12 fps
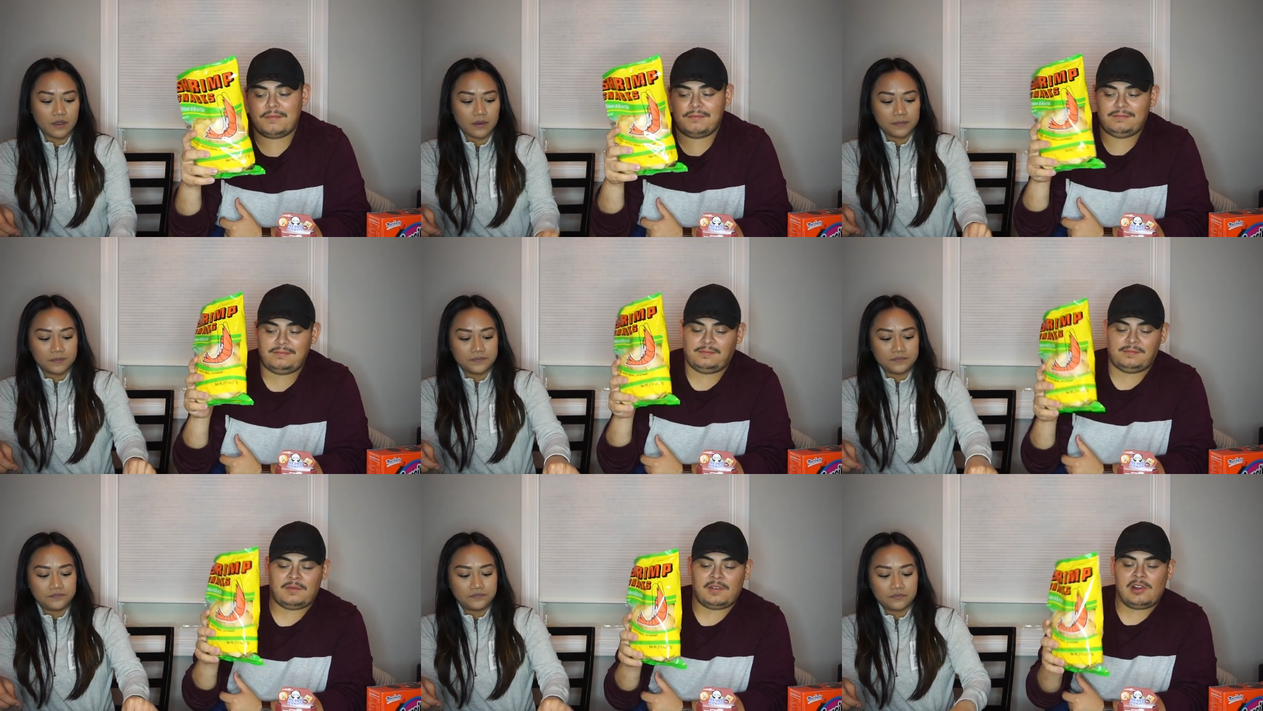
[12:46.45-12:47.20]

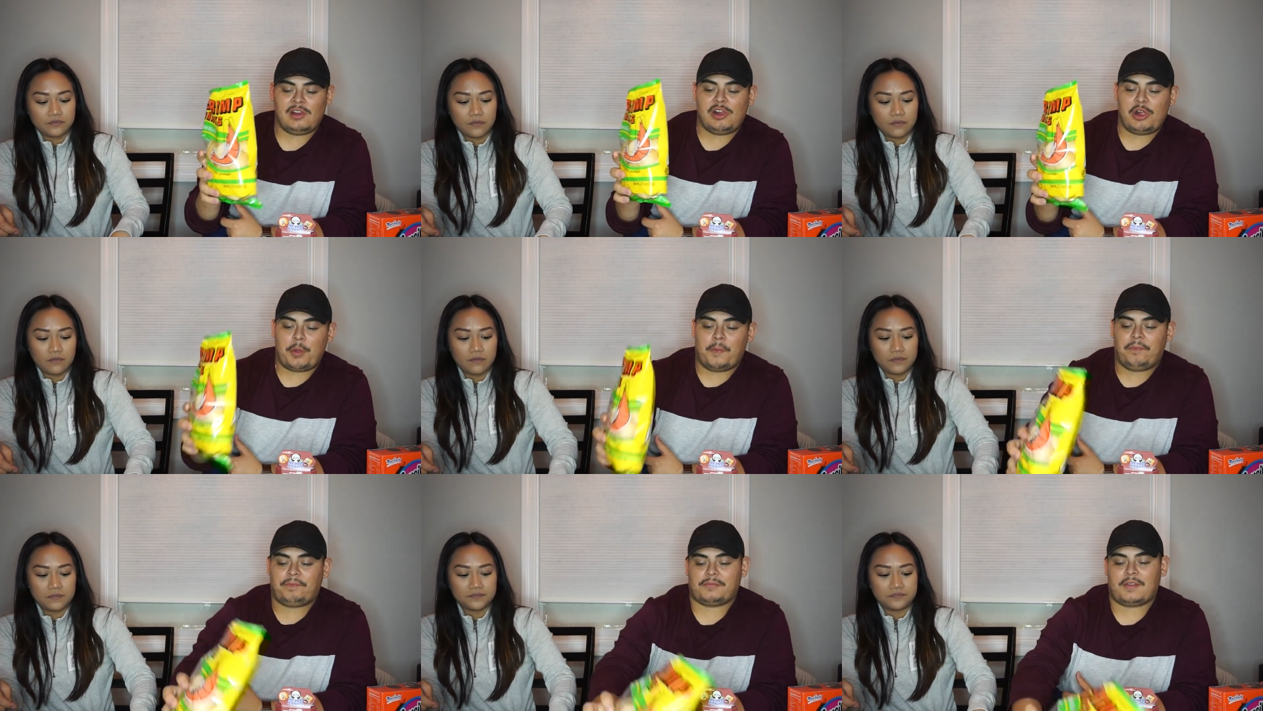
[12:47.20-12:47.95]

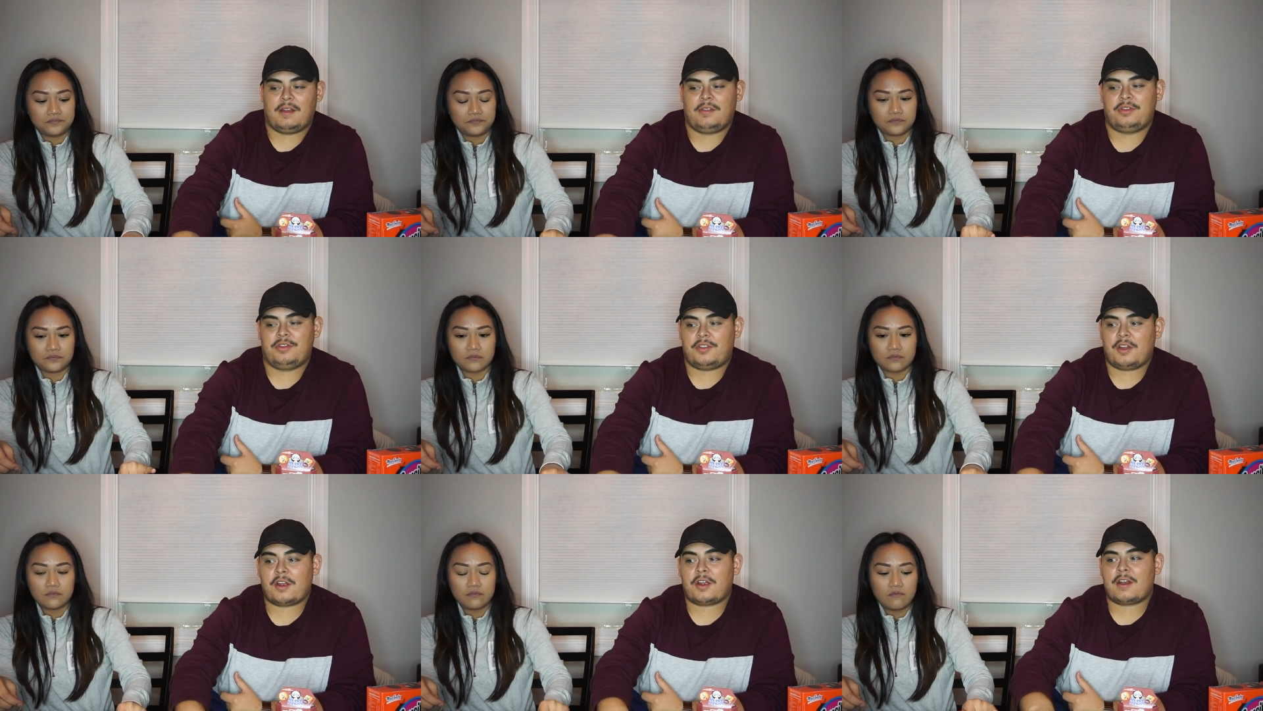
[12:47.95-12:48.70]
Speaker 1: And
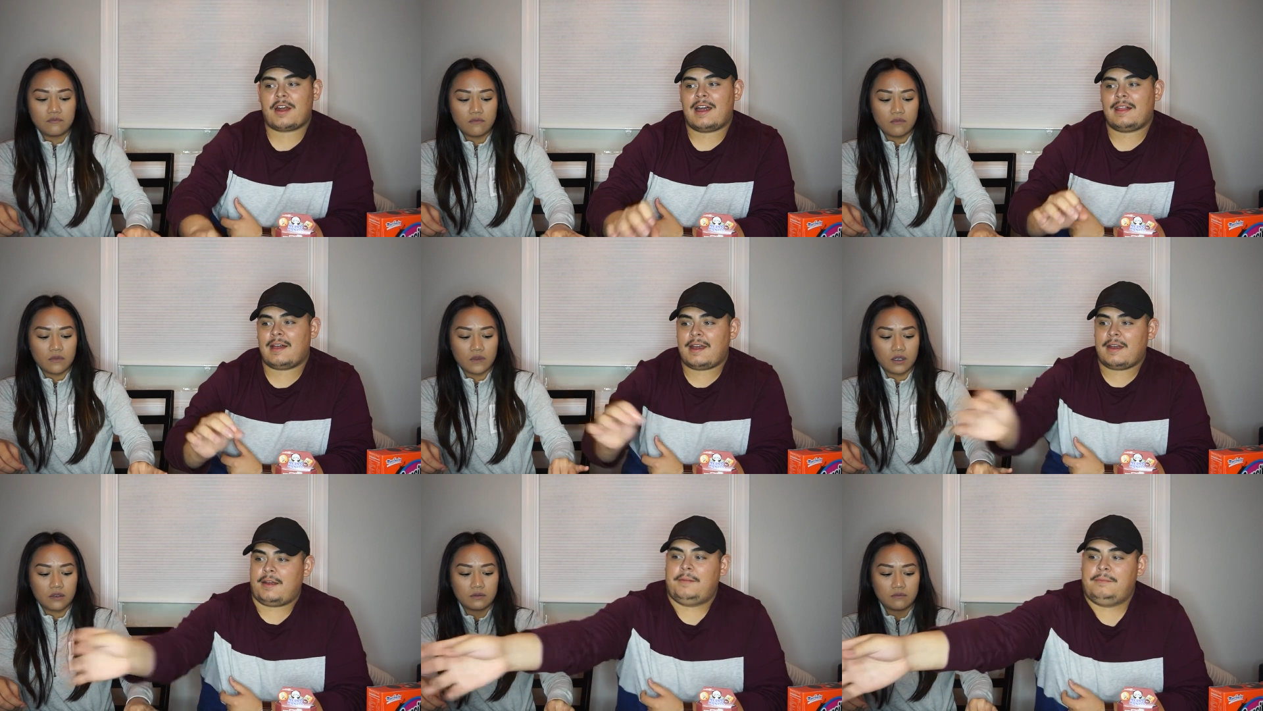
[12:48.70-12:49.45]
third, I
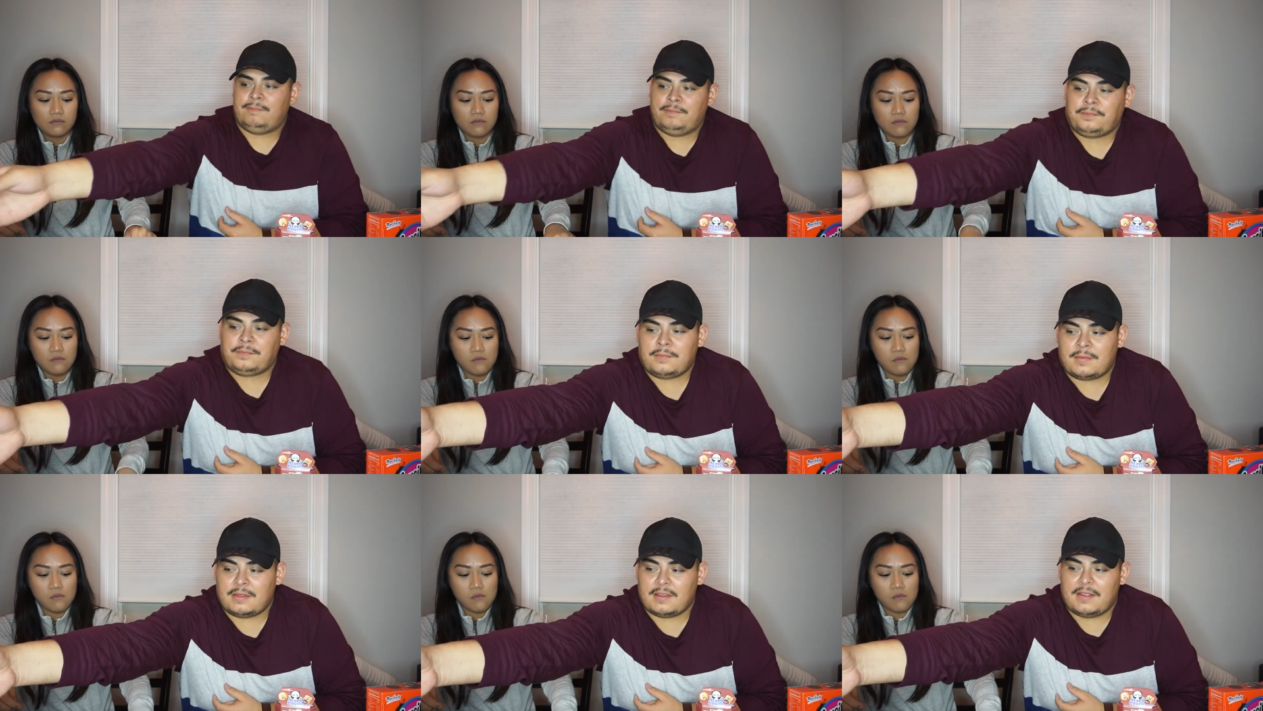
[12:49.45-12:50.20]
like
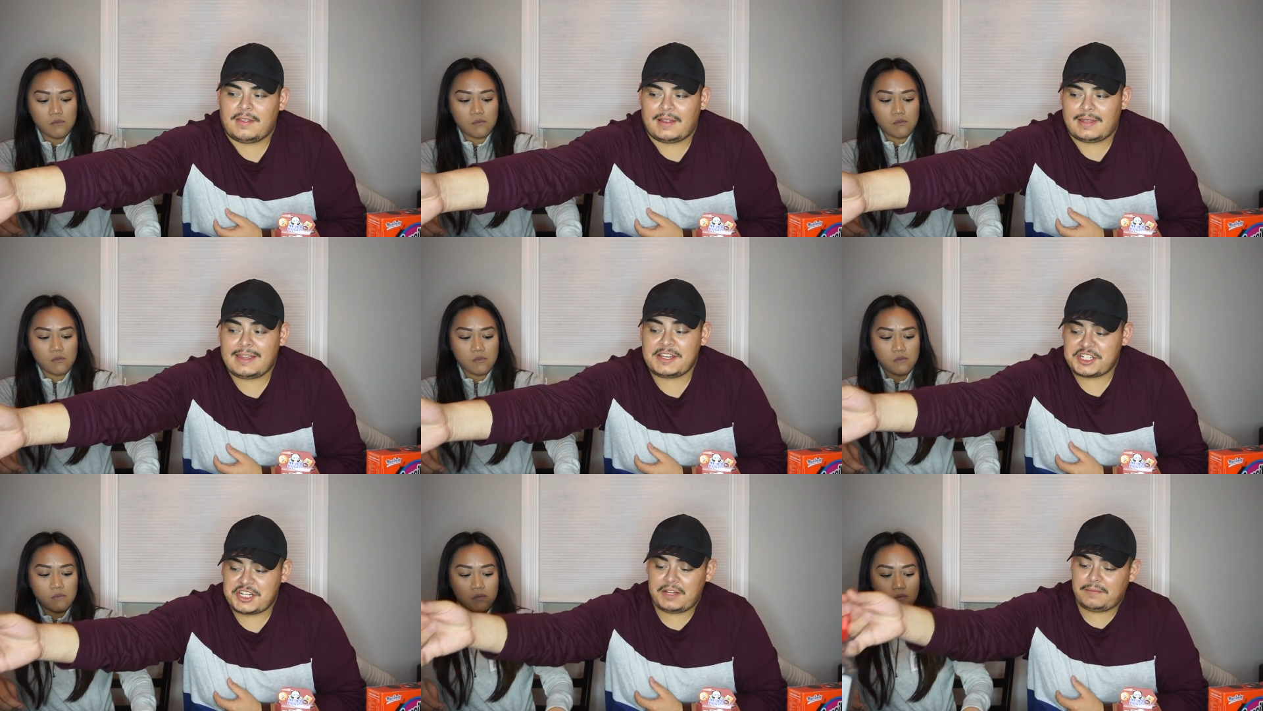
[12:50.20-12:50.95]
the
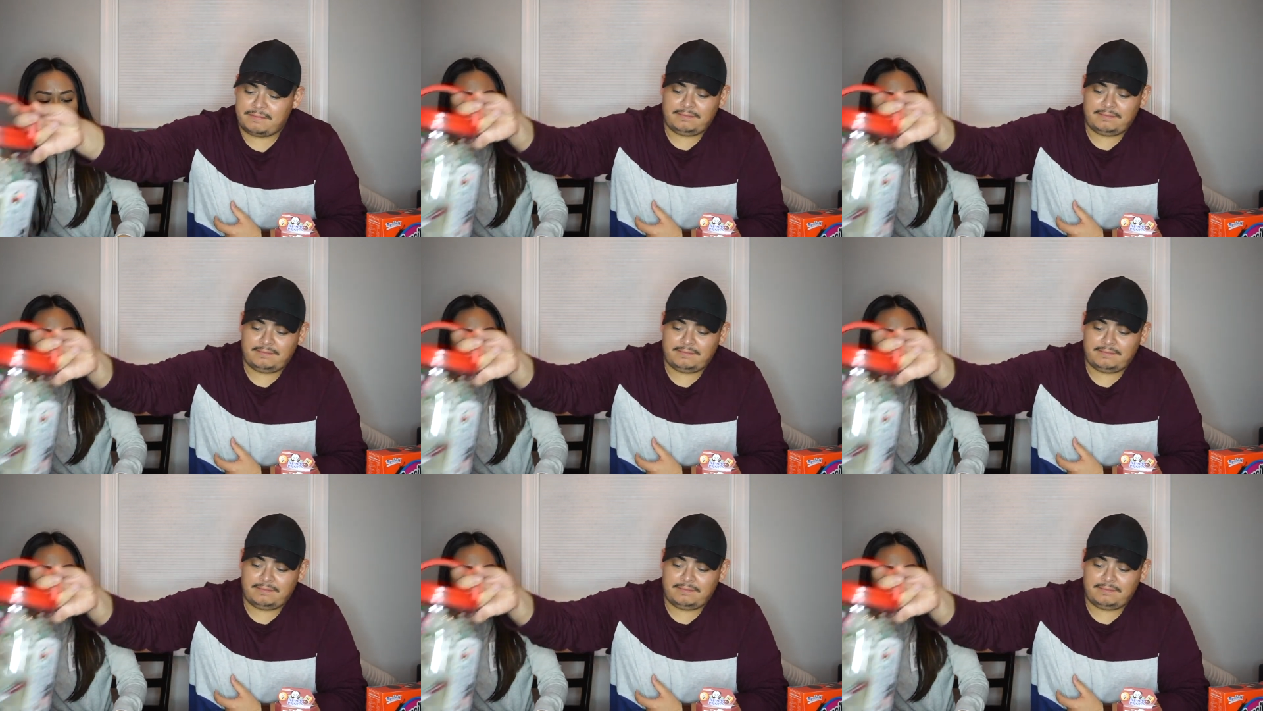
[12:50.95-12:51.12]
lychee.